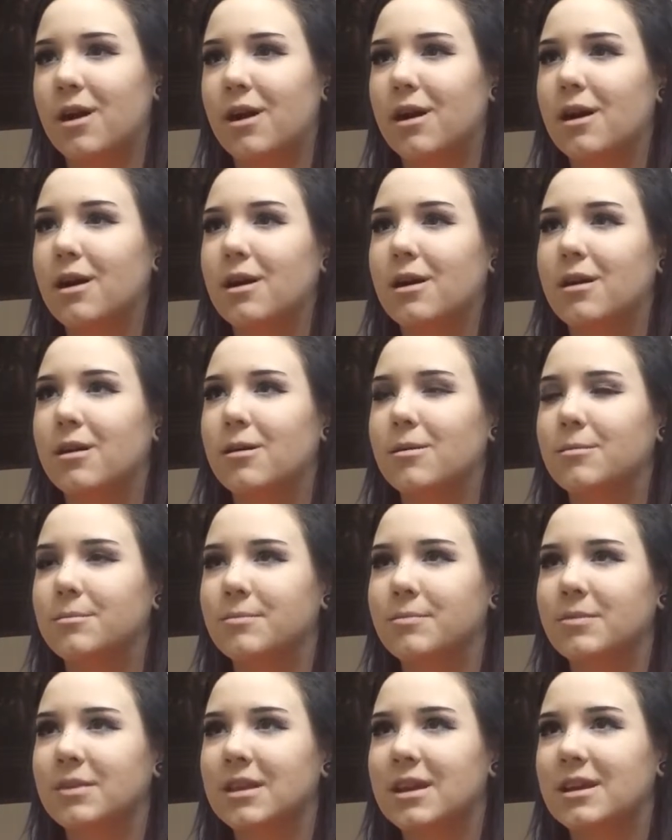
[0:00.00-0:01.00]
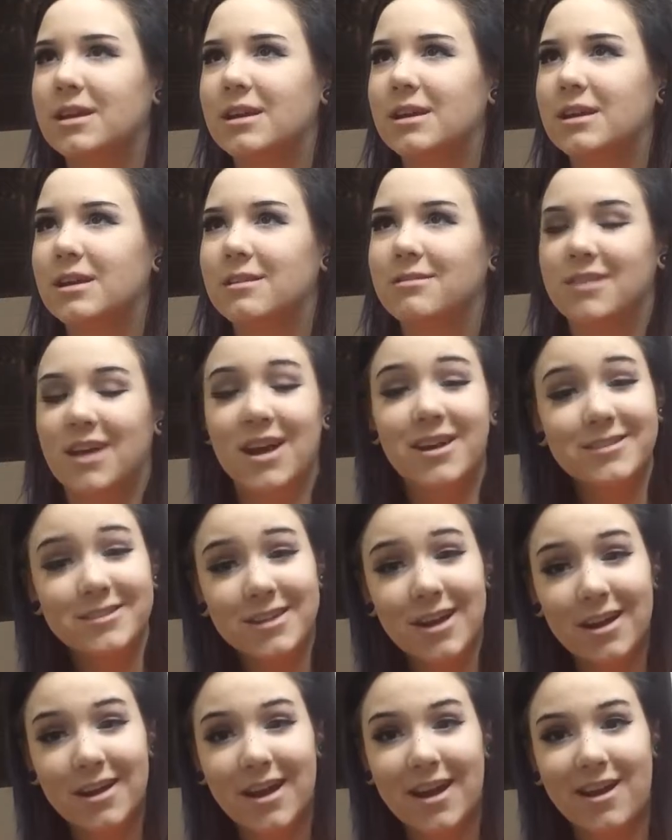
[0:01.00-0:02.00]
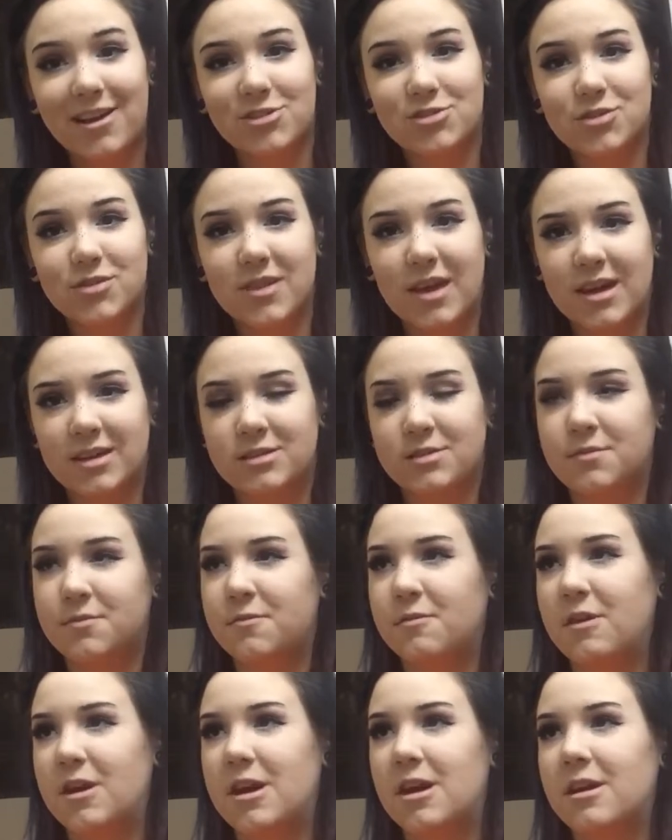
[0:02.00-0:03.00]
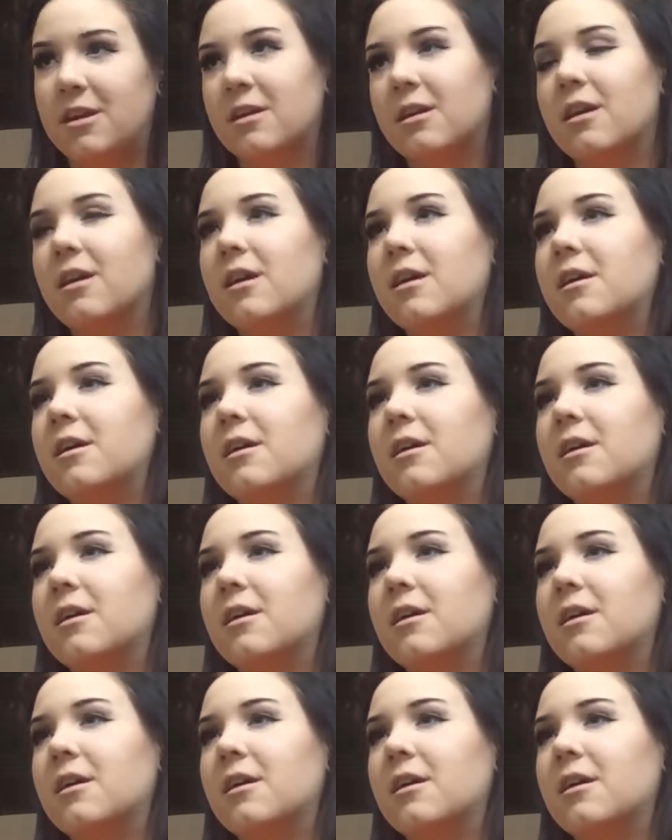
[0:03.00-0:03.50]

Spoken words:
That's not natural, that's fake.